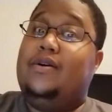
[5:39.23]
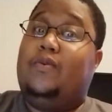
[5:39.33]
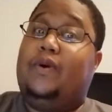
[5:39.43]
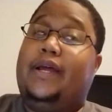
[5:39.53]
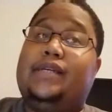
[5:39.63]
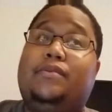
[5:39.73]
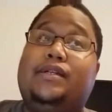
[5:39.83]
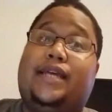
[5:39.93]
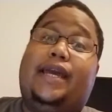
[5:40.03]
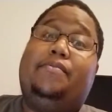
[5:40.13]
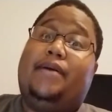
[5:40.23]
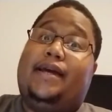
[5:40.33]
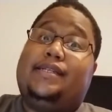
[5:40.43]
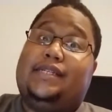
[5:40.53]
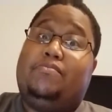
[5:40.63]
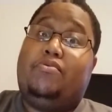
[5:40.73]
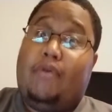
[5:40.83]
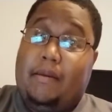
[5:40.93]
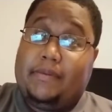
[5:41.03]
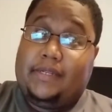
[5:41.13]
What Xbox Game Pass is
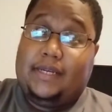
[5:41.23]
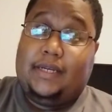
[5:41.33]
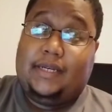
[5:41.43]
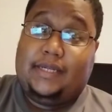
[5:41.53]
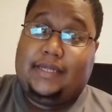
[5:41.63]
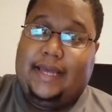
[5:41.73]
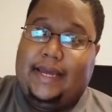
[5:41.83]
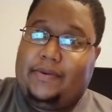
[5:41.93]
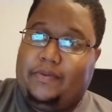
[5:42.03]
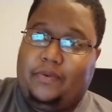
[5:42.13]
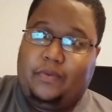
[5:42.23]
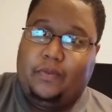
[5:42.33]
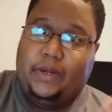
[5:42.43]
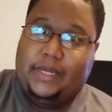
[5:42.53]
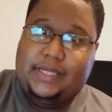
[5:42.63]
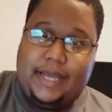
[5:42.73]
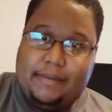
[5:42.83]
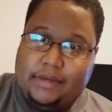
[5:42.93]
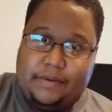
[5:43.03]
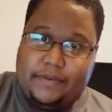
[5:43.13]
promising is that when these
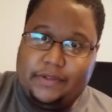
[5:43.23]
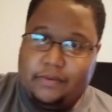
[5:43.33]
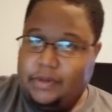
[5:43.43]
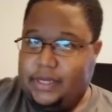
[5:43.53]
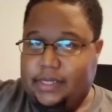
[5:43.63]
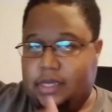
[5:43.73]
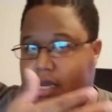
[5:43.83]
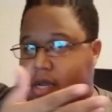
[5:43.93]
games get a physical release,